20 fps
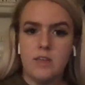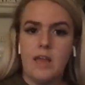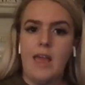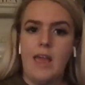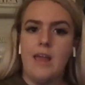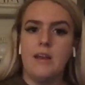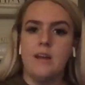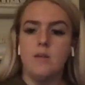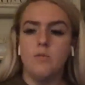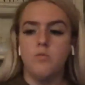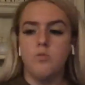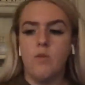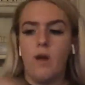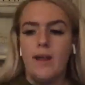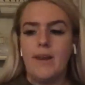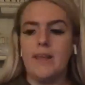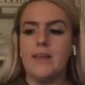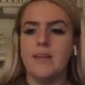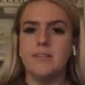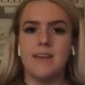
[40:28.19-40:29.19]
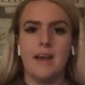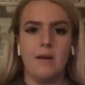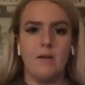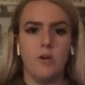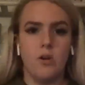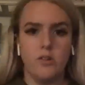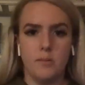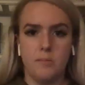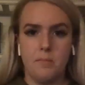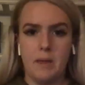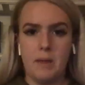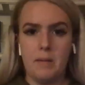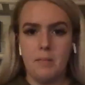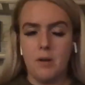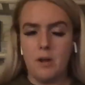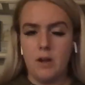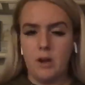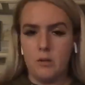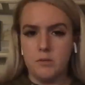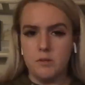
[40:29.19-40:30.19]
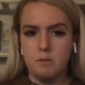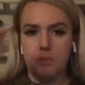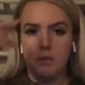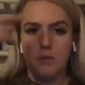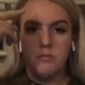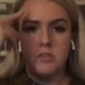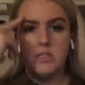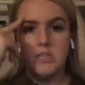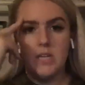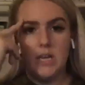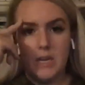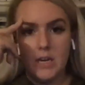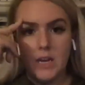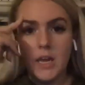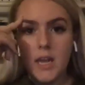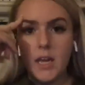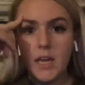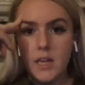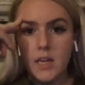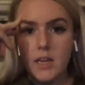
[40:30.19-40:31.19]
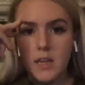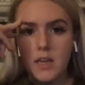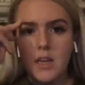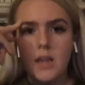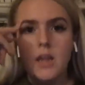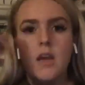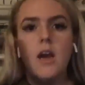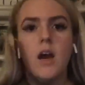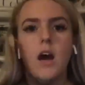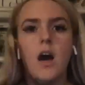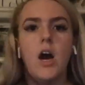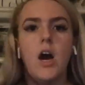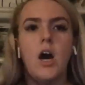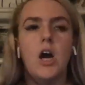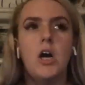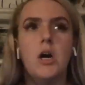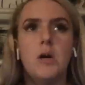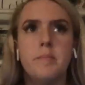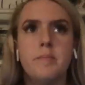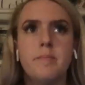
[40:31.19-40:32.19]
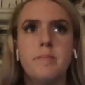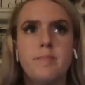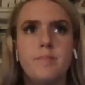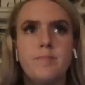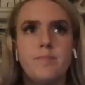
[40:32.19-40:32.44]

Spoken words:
and writing it down on the paper helped me retain it. And